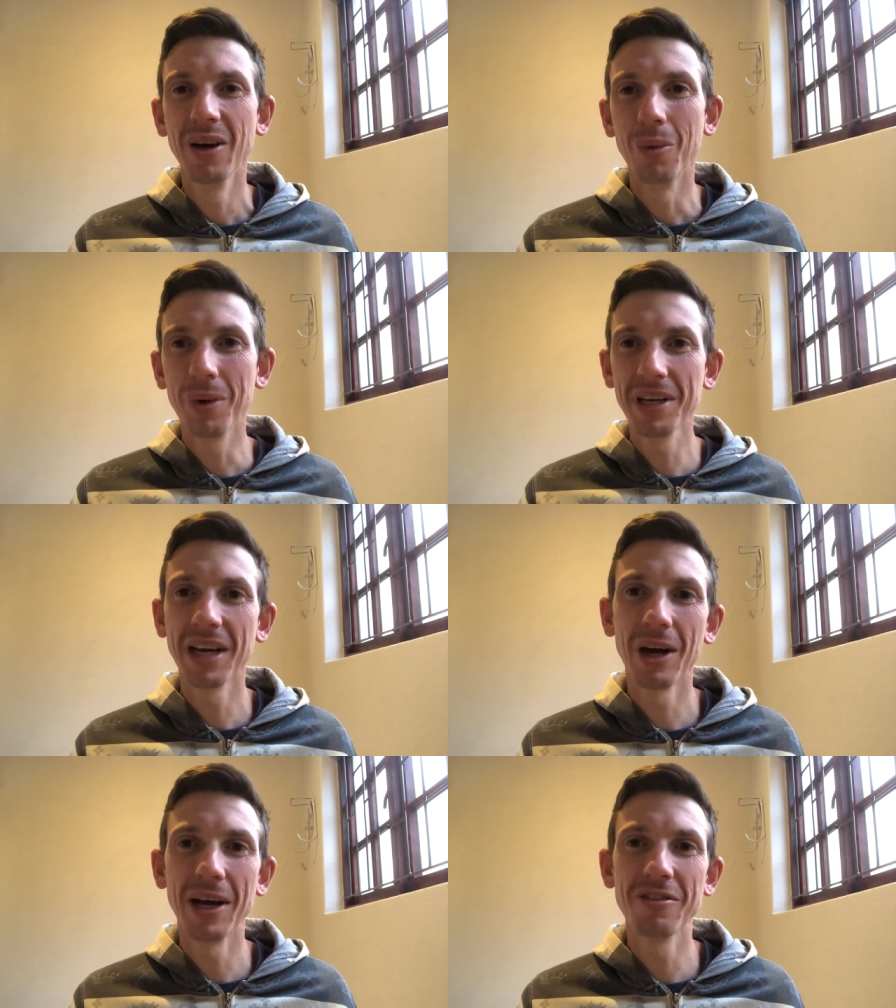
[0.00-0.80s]
we
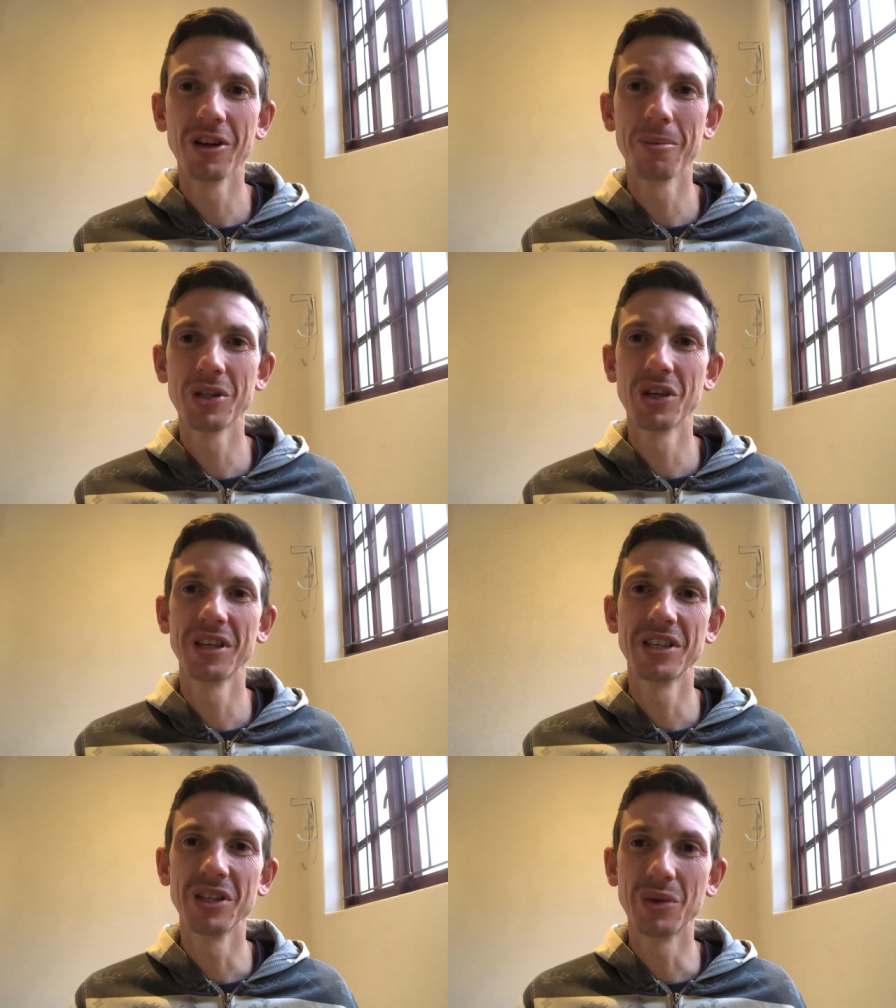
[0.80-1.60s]
now have an
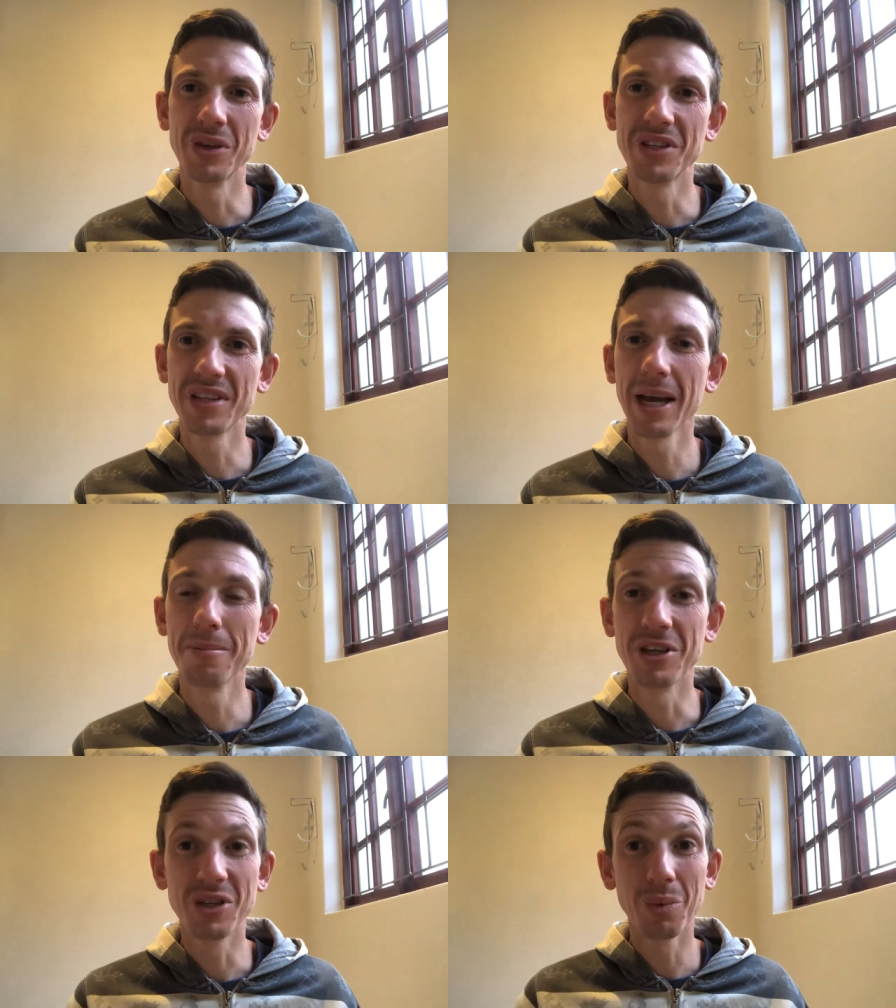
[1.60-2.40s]
opportunity to
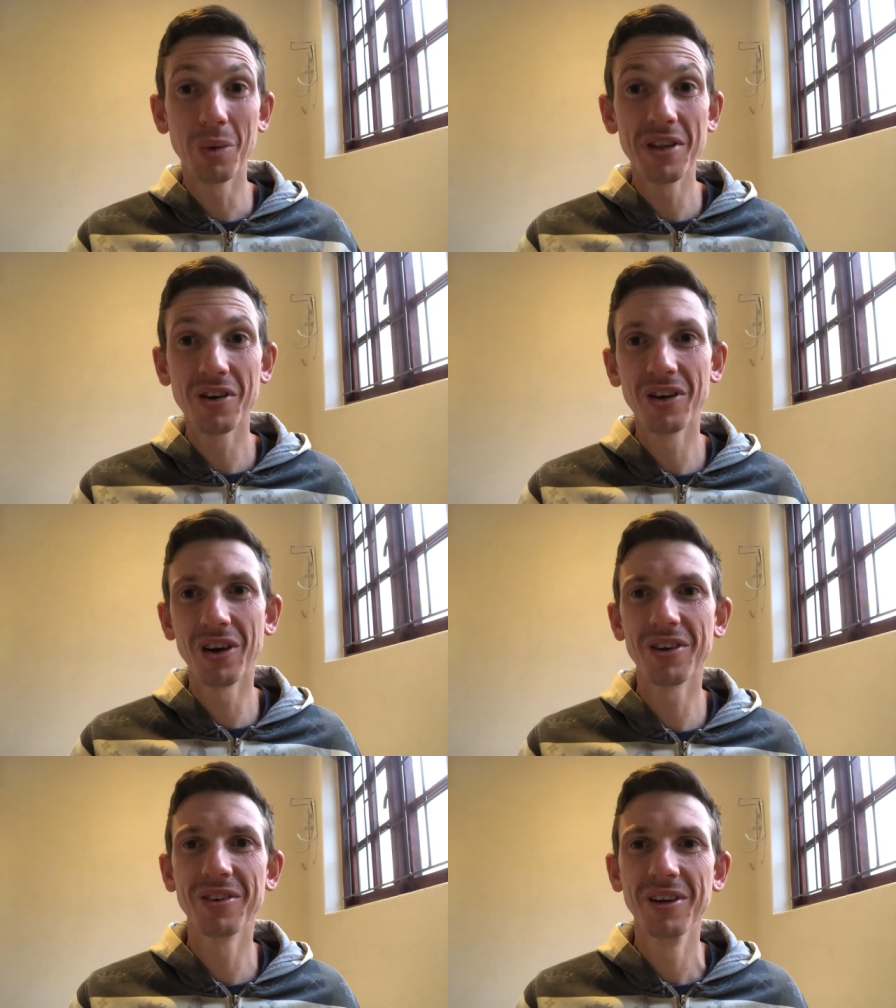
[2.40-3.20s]
establish whether or
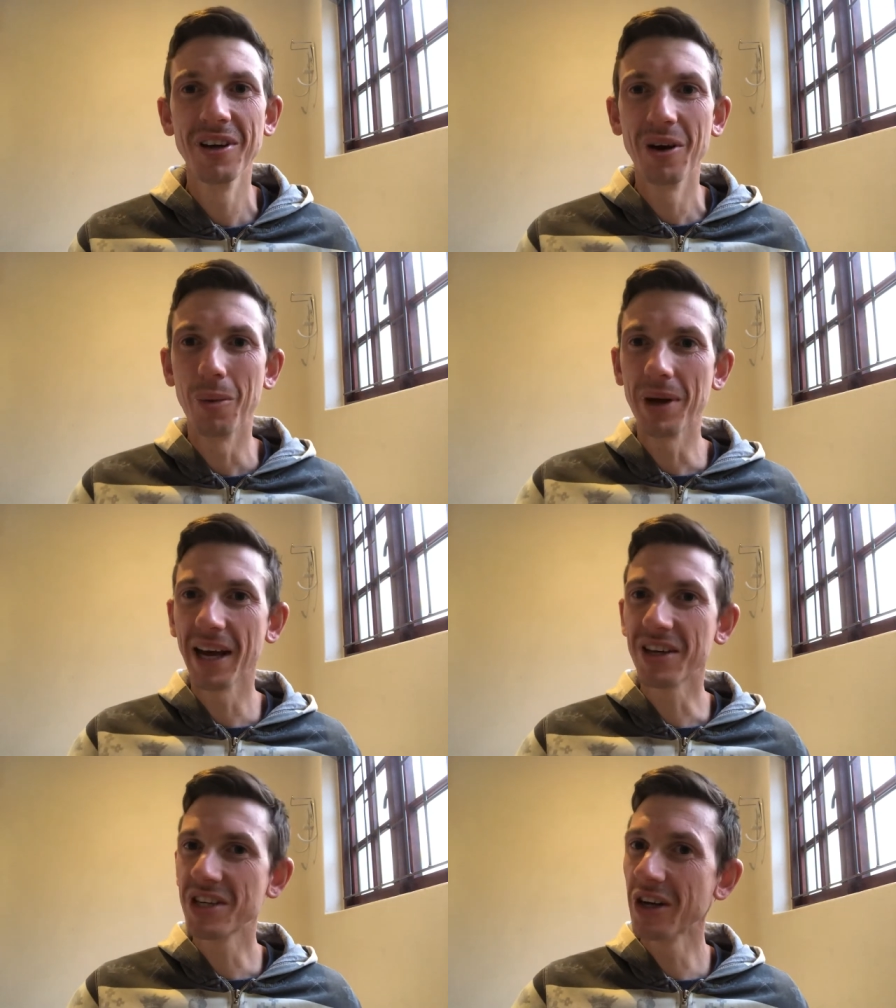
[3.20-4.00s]
not we
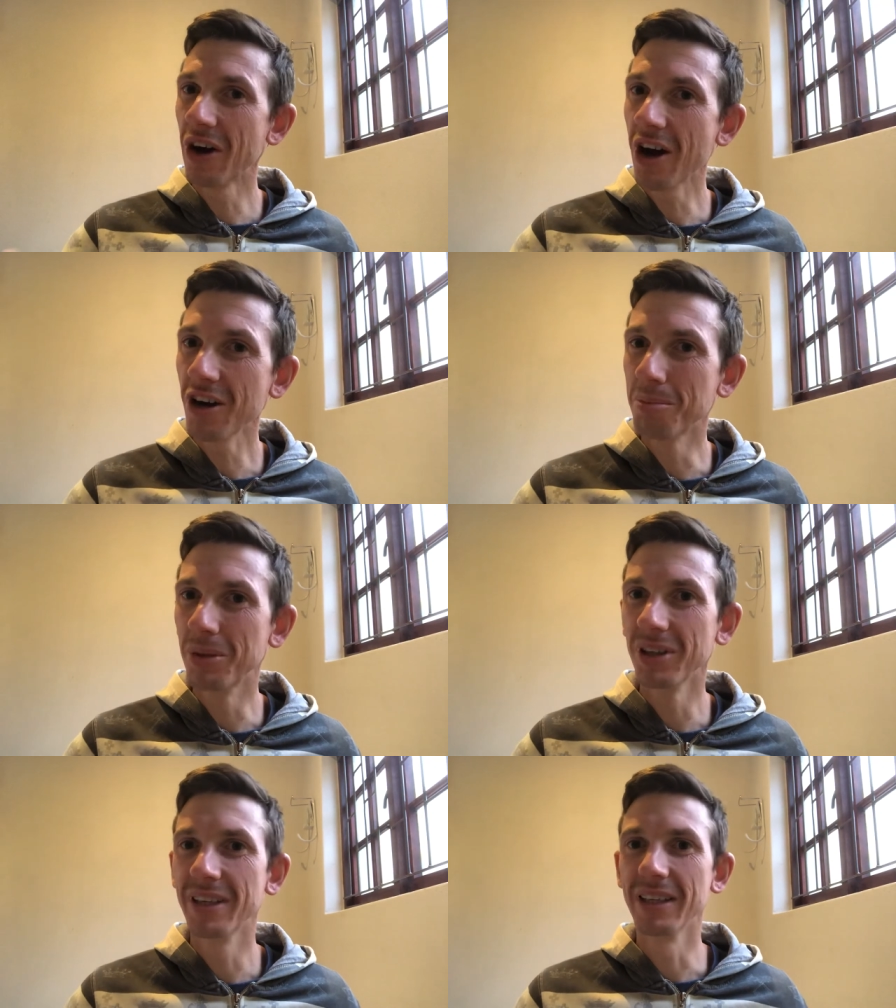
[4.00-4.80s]
actually are
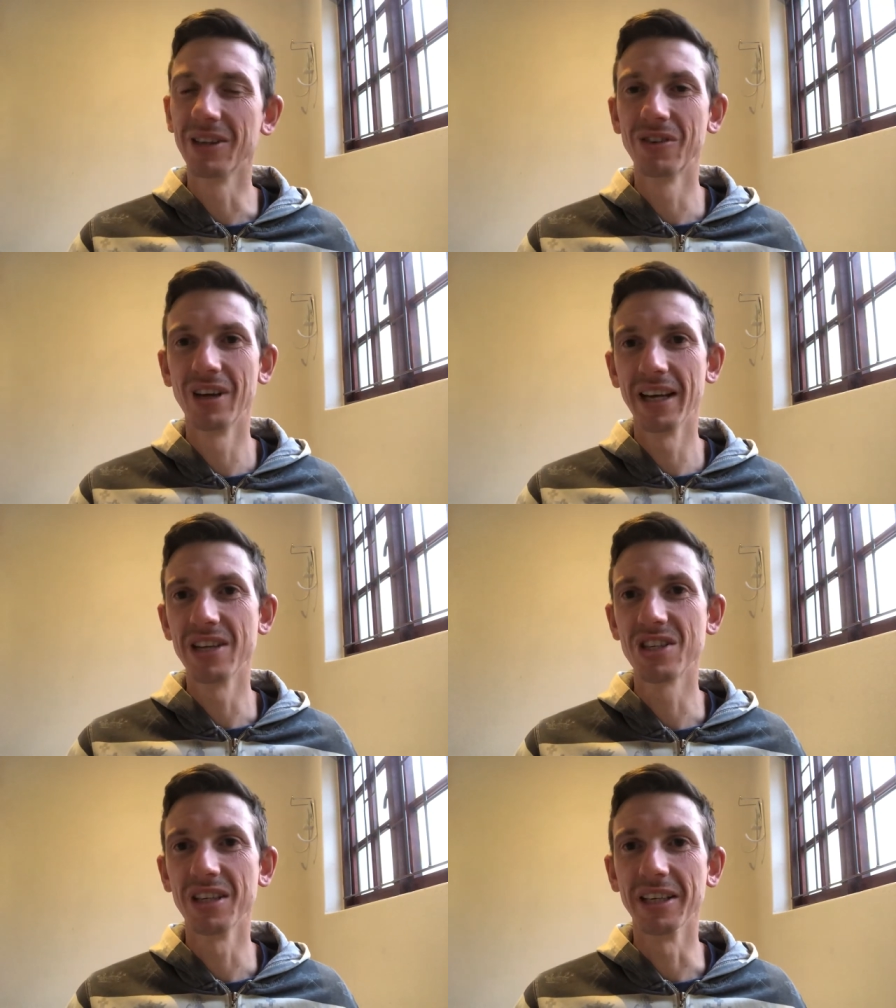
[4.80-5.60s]
building
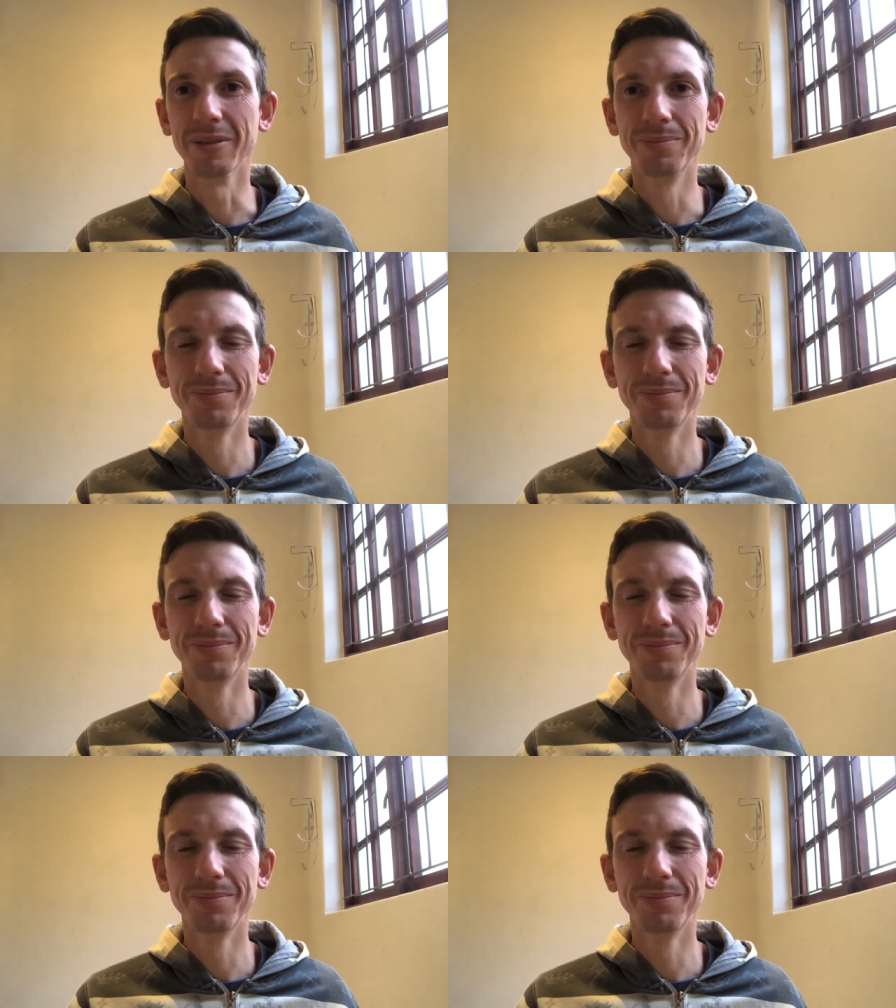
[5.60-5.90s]
relationally.